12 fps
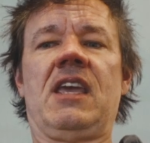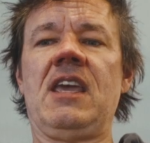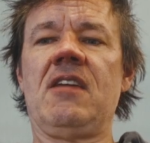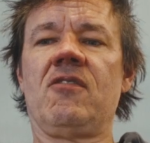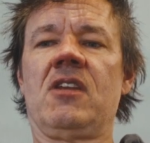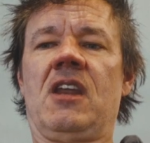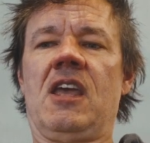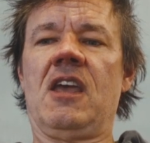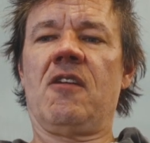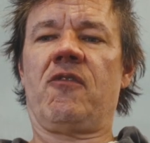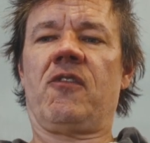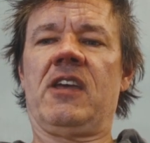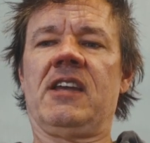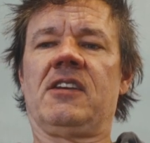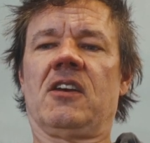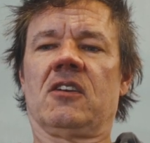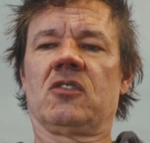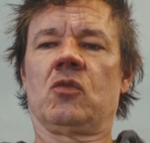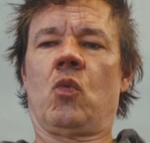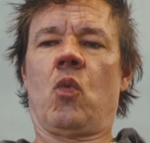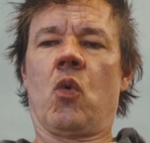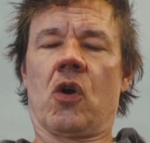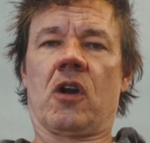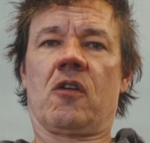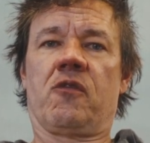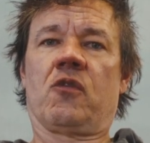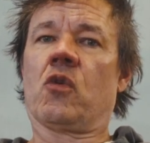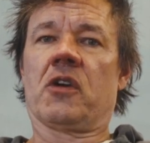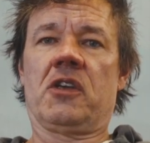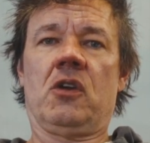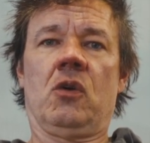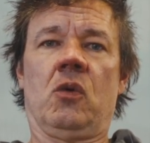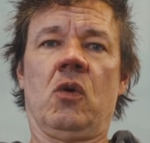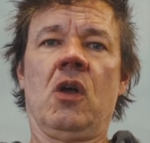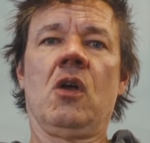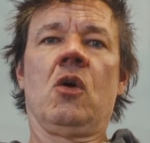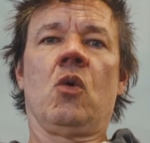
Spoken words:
even if it doesn't work for you